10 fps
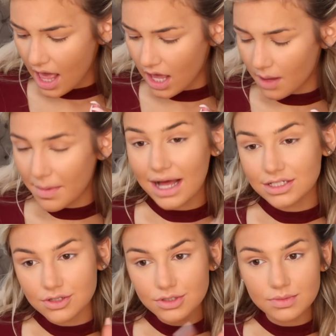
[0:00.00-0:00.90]
I
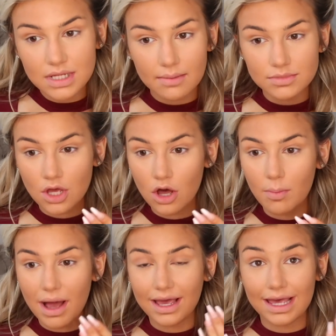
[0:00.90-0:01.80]
do sometimes go
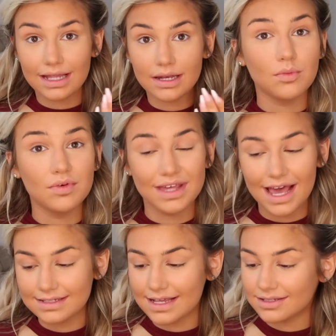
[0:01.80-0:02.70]
back in with the
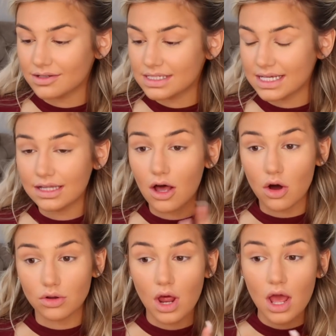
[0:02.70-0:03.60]
excess concealer
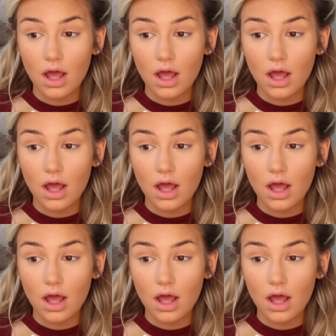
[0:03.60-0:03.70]
on